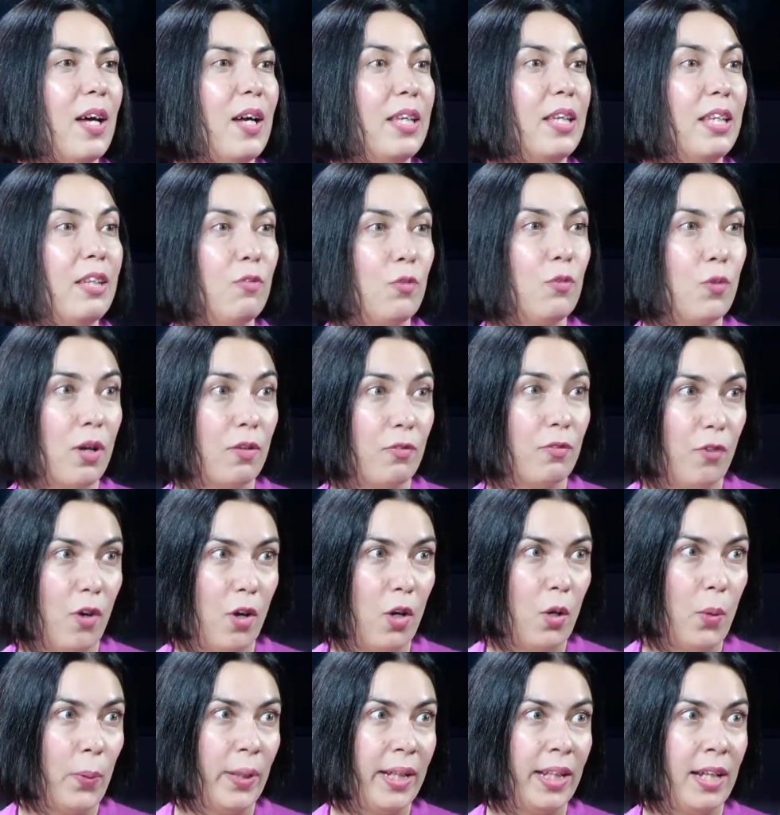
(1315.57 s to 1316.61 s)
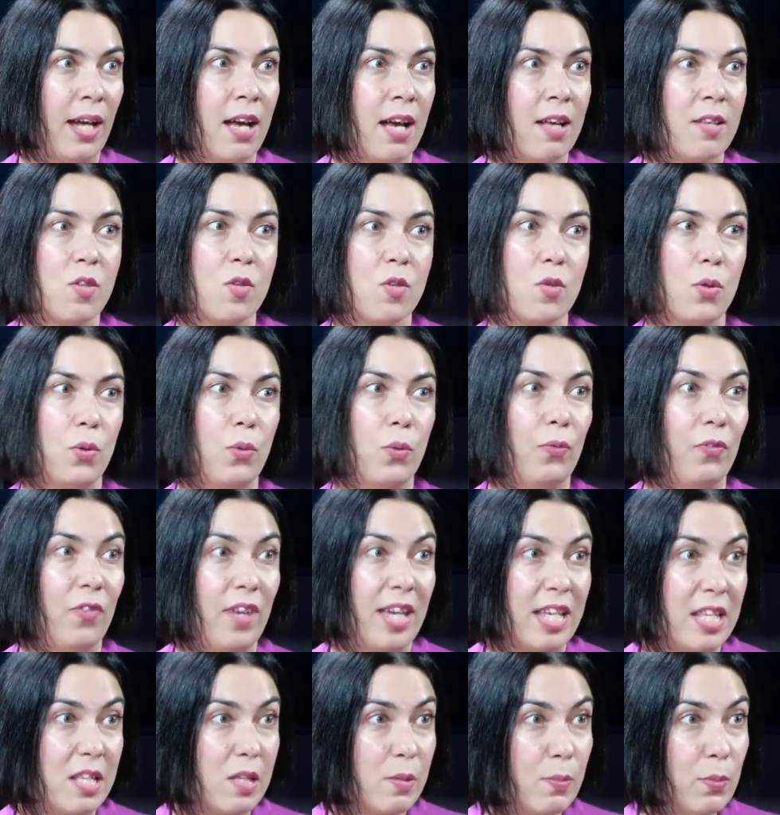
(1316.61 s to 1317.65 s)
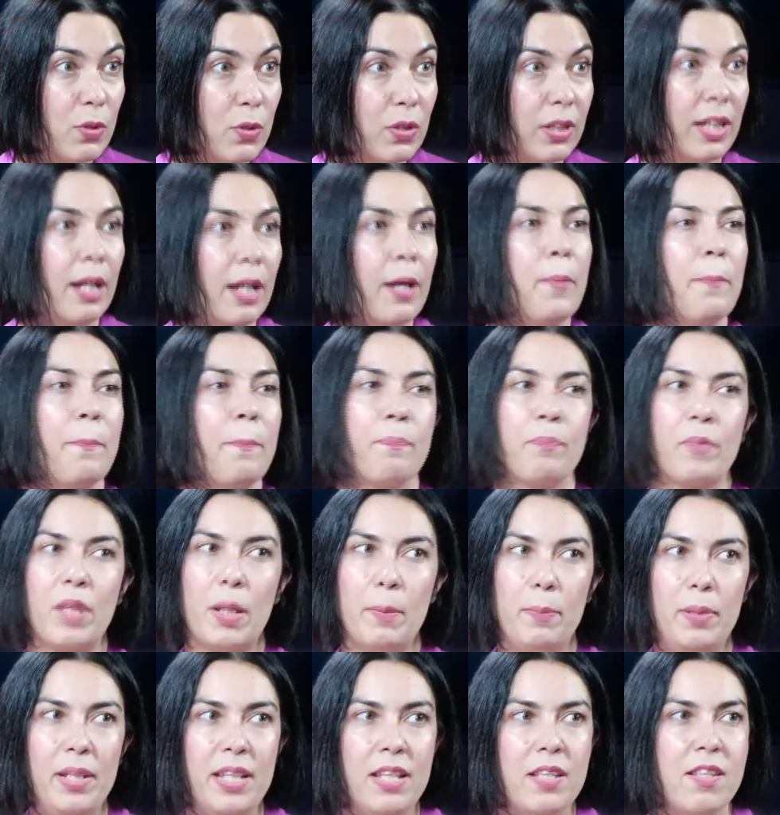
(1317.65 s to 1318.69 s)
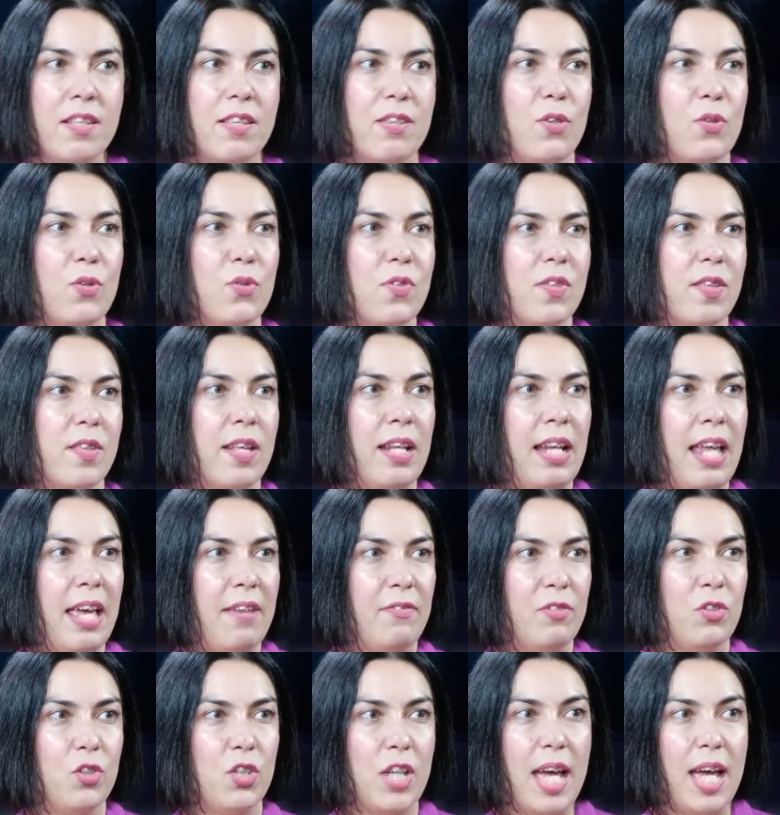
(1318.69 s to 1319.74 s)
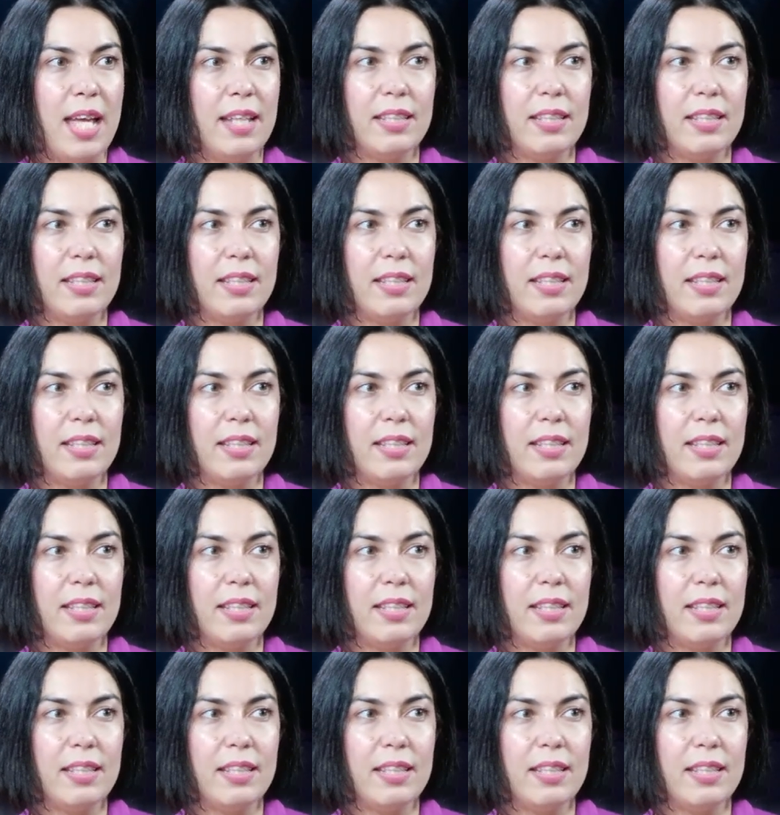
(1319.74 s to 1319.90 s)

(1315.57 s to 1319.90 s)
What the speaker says: If you are following us through Facebook, please use the live chat.